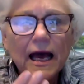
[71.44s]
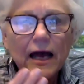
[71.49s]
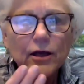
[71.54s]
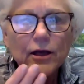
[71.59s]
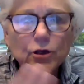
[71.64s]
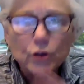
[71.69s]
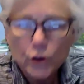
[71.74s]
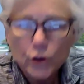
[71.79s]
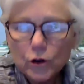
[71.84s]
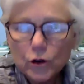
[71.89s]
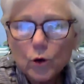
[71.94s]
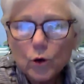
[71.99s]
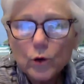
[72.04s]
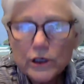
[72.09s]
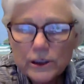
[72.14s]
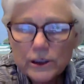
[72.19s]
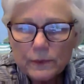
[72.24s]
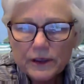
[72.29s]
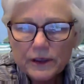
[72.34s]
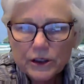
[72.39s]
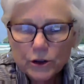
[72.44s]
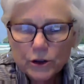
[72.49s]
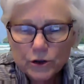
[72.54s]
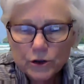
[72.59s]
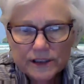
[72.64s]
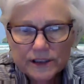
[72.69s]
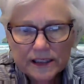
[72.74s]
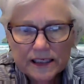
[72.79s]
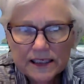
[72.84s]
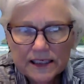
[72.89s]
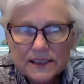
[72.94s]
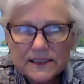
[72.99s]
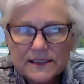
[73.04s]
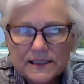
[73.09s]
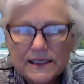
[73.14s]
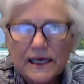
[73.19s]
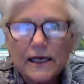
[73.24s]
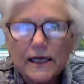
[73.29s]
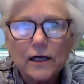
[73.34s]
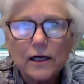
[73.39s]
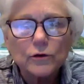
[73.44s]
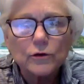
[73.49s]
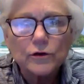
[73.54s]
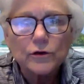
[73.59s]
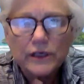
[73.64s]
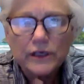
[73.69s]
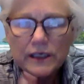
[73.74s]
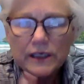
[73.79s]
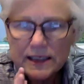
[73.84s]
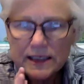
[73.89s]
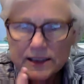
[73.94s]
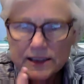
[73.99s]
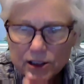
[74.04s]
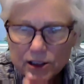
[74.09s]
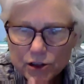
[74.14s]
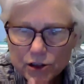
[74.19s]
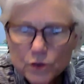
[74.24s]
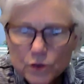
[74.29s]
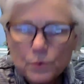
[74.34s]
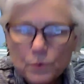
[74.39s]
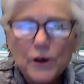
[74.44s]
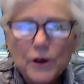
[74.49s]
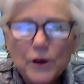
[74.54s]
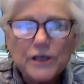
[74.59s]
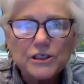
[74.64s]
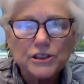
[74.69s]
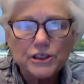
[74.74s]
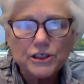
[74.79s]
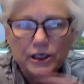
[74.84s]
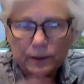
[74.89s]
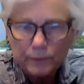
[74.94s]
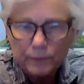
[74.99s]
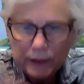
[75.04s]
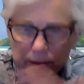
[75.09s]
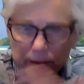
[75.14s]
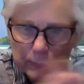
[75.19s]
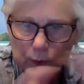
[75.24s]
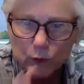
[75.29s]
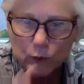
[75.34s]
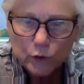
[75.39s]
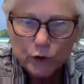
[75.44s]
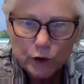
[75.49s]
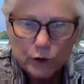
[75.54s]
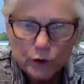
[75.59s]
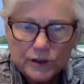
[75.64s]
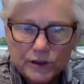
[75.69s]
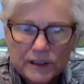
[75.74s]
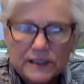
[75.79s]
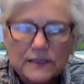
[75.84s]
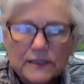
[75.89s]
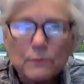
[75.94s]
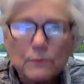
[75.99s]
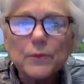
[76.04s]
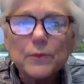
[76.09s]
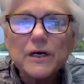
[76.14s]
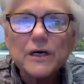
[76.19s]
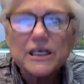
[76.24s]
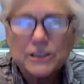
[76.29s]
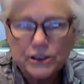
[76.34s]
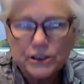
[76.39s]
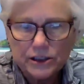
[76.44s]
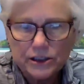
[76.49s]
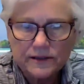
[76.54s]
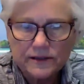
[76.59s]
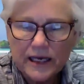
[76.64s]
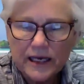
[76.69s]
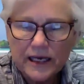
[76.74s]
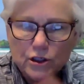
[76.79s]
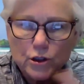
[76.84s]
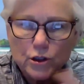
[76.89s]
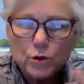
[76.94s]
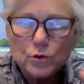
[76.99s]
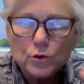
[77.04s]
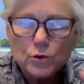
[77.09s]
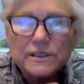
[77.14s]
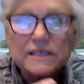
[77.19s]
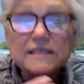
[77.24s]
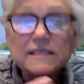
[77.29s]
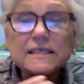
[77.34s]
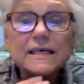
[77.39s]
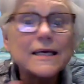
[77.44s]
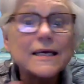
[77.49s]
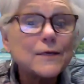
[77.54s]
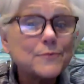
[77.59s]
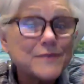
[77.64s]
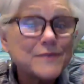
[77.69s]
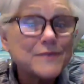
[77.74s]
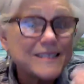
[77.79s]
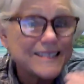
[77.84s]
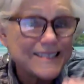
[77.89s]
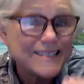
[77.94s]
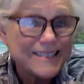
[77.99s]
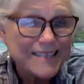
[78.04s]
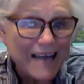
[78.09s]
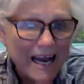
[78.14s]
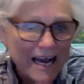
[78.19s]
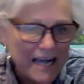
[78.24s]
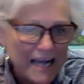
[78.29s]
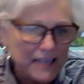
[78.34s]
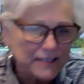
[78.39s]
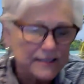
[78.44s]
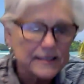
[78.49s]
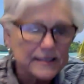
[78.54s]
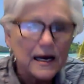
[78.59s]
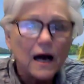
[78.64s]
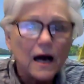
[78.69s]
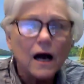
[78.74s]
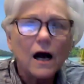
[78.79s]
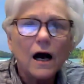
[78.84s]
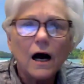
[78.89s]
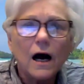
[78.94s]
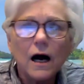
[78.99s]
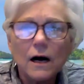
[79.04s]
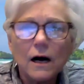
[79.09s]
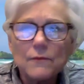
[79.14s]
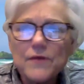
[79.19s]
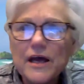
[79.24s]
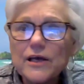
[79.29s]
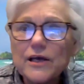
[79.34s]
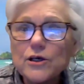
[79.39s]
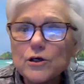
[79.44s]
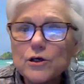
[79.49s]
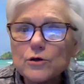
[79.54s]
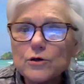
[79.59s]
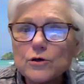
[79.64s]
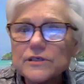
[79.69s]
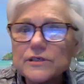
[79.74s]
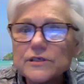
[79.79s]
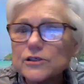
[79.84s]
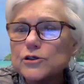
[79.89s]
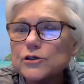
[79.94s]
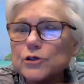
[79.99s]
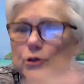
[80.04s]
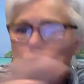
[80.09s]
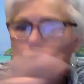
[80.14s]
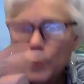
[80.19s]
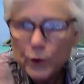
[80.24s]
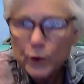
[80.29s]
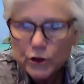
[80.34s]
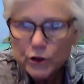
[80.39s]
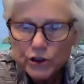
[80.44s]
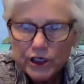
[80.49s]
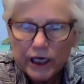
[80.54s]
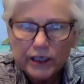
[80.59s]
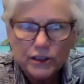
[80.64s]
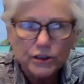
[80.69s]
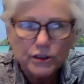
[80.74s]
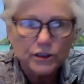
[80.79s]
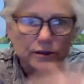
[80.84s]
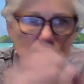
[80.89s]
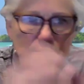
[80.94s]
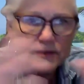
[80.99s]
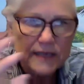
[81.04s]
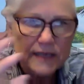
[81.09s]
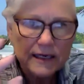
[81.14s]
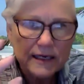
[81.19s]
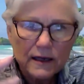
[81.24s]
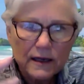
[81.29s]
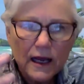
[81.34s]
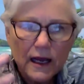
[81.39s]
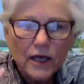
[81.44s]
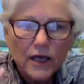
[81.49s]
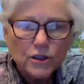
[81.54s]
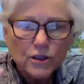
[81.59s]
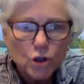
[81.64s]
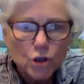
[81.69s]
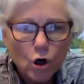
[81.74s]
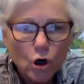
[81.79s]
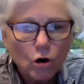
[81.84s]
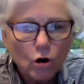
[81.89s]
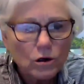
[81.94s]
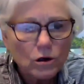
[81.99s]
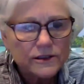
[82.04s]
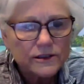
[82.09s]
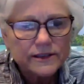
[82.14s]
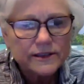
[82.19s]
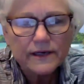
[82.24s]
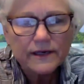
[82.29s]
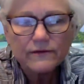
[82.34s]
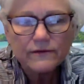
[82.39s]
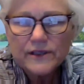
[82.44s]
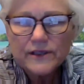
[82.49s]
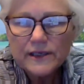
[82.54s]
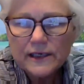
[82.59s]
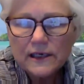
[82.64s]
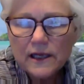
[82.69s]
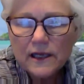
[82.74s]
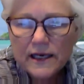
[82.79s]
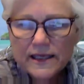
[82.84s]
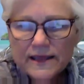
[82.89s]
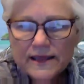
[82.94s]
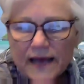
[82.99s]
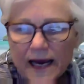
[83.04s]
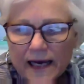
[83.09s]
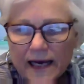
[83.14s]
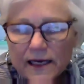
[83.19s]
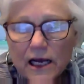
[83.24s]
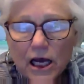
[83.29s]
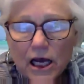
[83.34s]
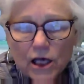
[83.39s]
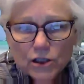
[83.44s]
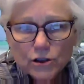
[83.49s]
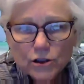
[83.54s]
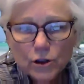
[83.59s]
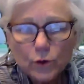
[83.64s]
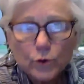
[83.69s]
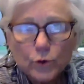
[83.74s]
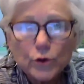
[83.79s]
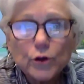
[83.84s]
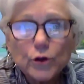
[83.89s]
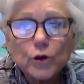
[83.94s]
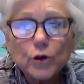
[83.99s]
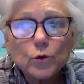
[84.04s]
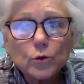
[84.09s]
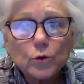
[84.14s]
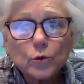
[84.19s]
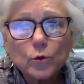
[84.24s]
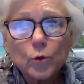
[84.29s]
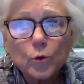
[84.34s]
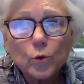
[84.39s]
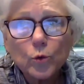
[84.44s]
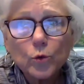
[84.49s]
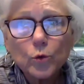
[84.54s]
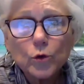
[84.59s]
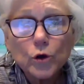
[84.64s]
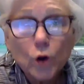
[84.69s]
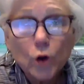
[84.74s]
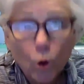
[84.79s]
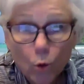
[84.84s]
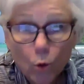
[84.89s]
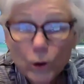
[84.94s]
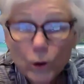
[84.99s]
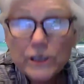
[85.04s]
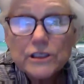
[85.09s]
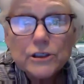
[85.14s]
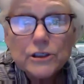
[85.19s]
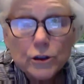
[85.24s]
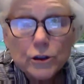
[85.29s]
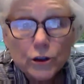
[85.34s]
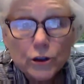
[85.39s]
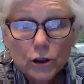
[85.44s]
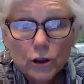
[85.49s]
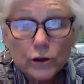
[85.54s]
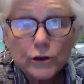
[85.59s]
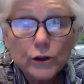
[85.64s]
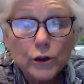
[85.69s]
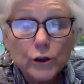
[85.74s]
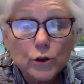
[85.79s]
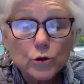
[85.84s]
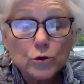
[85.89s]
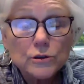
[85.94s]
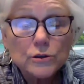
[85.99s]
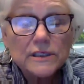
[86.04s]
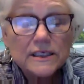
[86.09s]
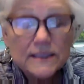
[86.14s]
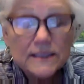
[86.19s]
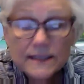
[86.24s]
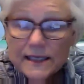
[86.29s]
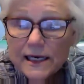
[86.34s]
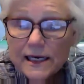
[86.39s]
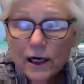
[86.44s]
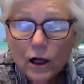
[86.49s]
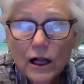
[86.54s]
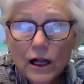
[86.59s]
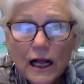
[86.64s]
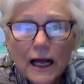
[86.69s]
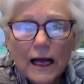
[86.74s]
you're going to be using Excel. It's a spreadsheet. People use it to budget. They use it to keep stats. They use it to do projections and charts and everything like that. So you going to use Excel.